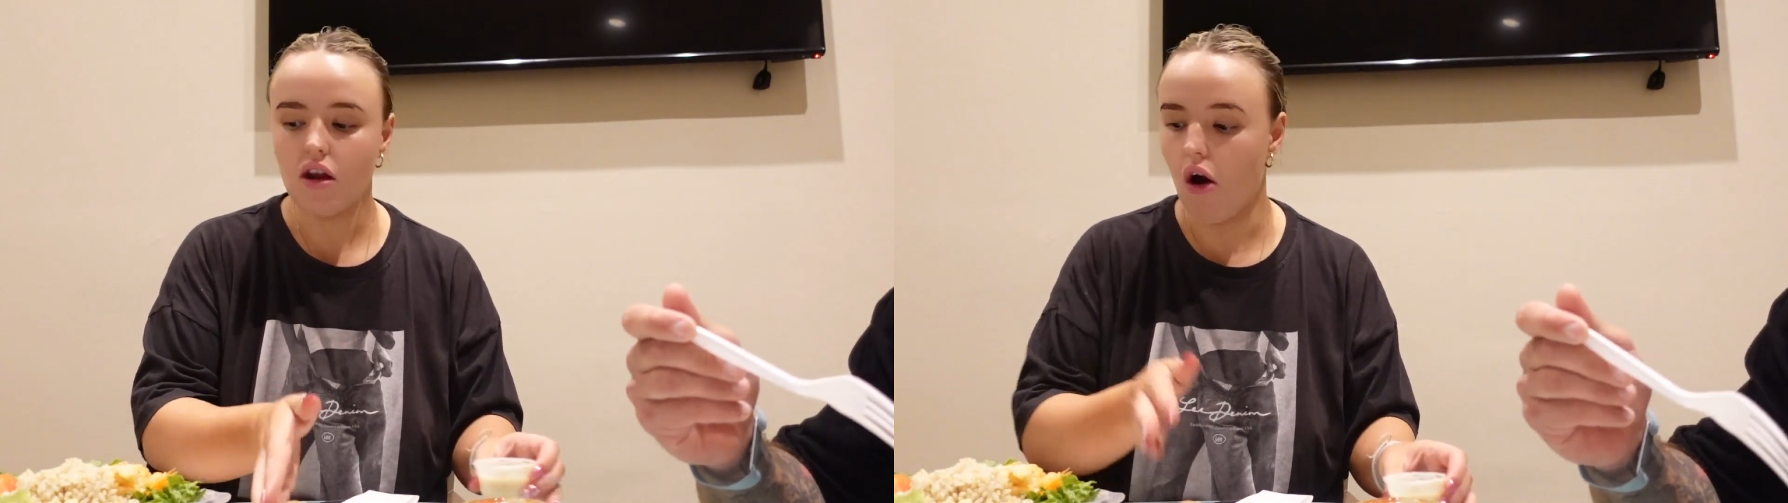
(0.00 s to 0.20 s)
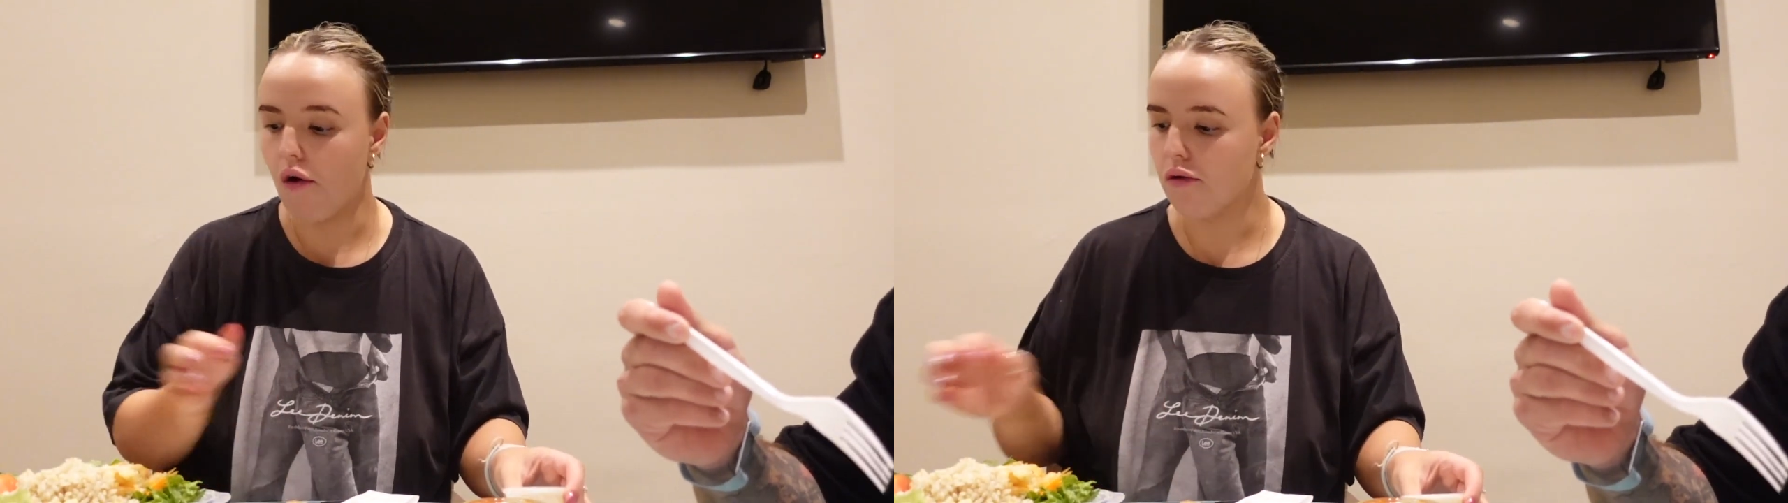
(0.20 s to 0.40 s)

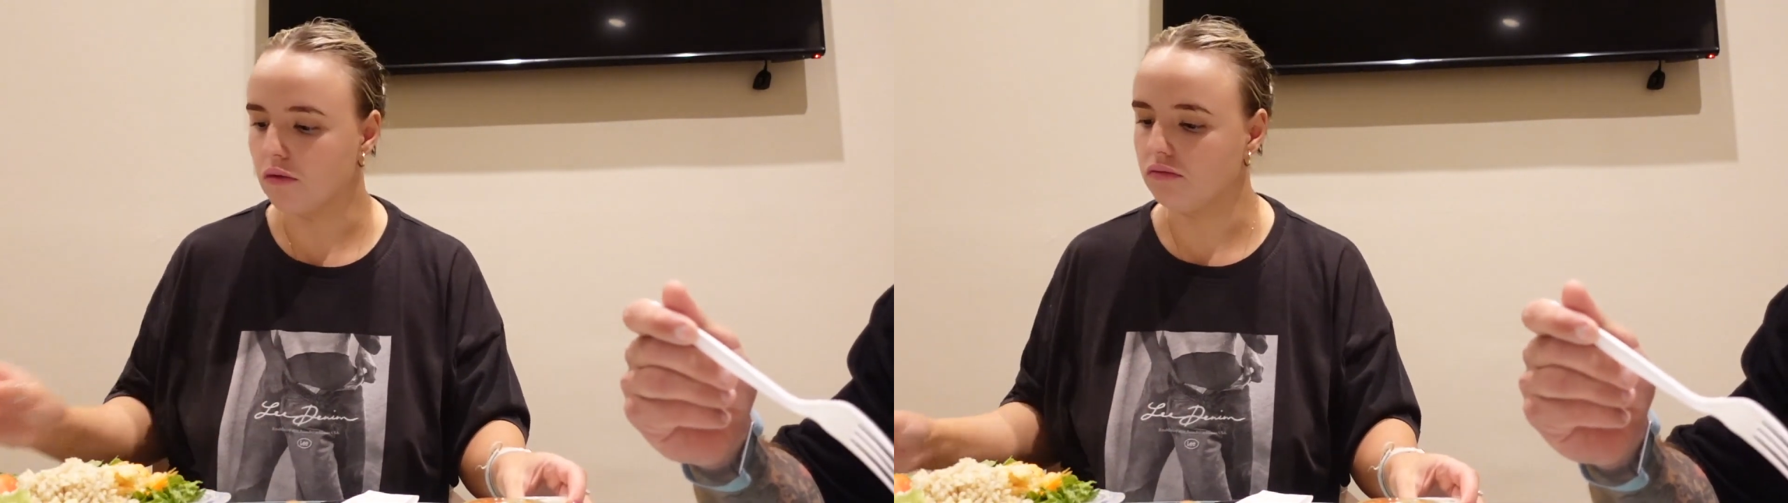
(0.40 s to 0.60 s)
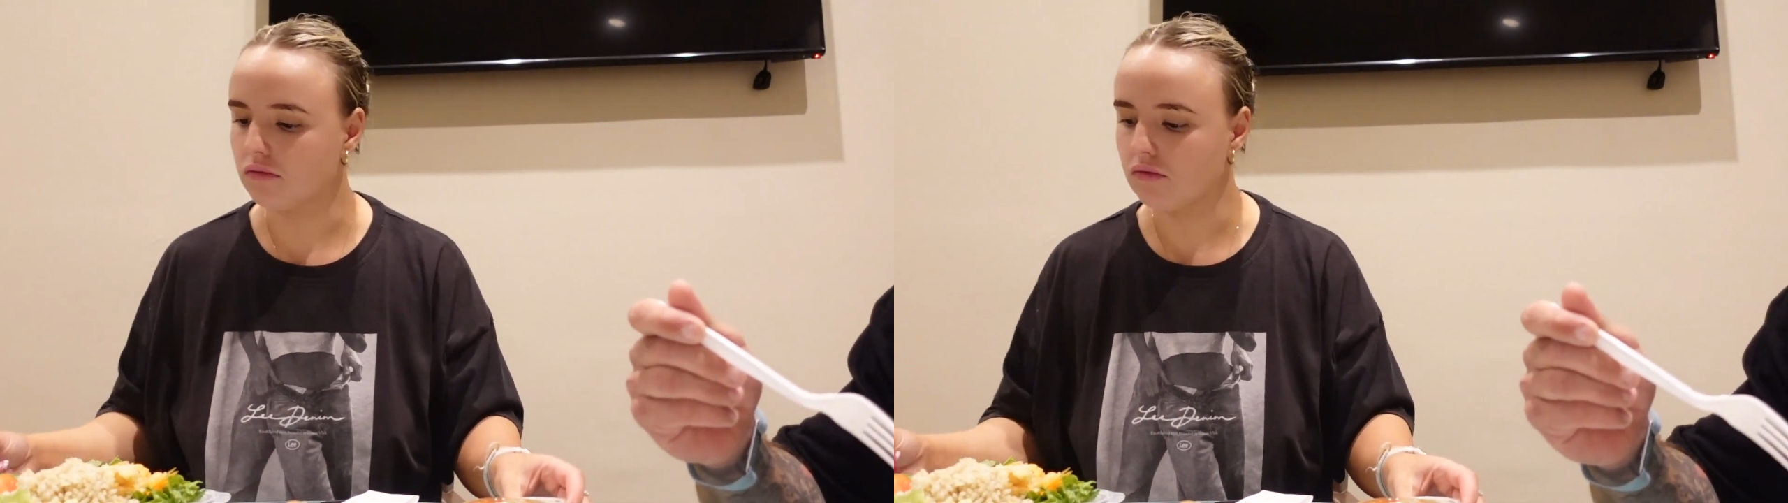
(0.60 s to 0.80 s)

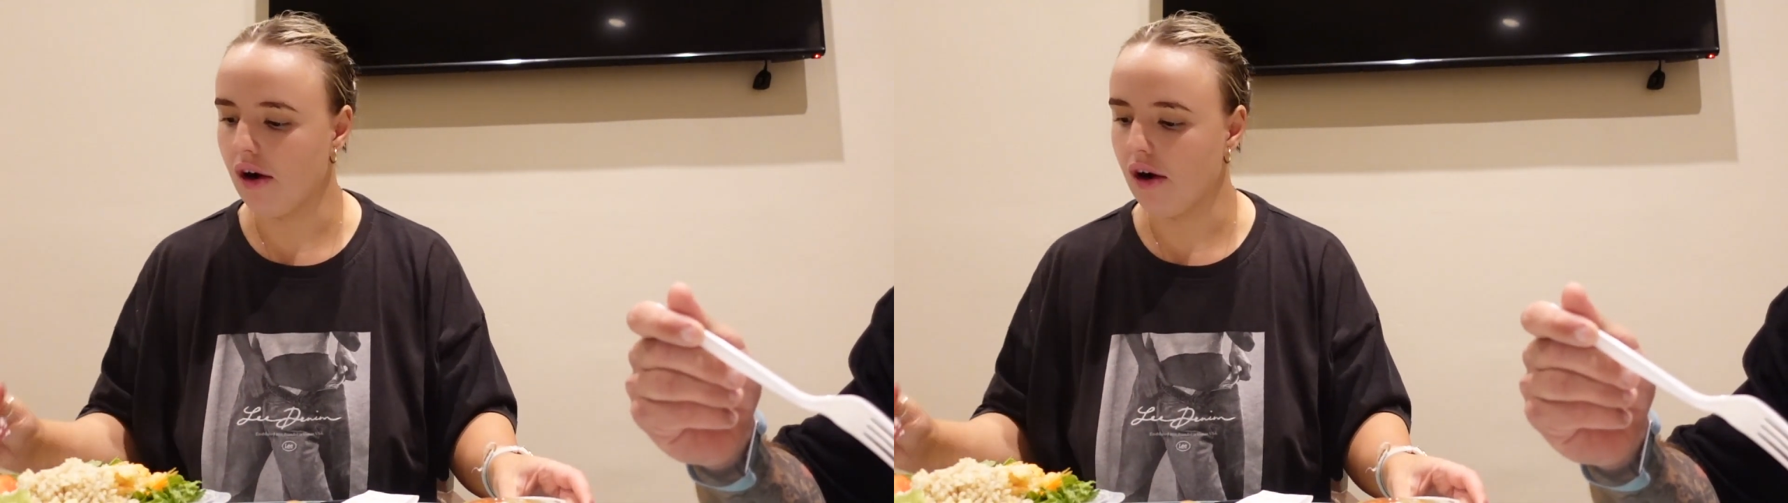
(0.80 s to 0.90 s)
Oh,